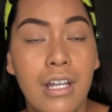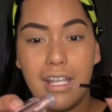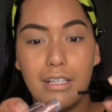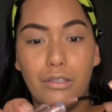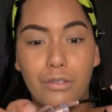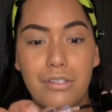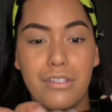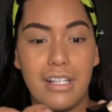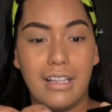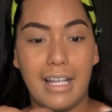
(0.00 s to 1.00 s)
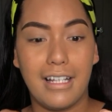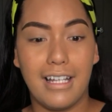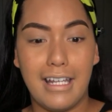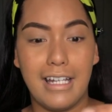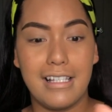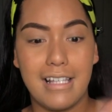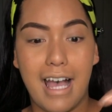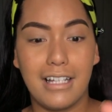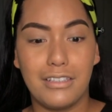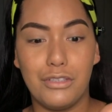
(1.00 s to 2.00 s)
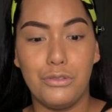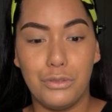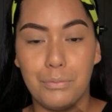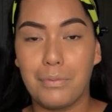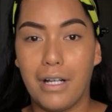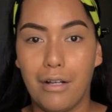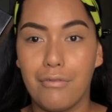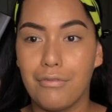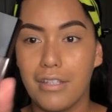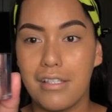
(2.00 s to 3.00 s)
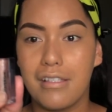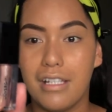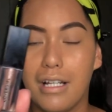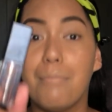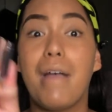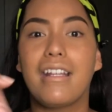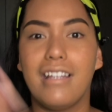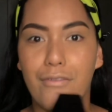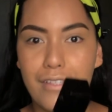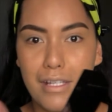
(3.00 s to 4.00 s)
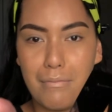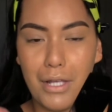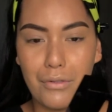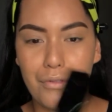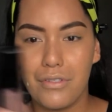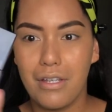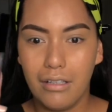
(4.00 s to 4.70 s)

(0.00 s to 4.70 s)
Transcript: It looks like an exact dupe of the Stila Magnificent Metals.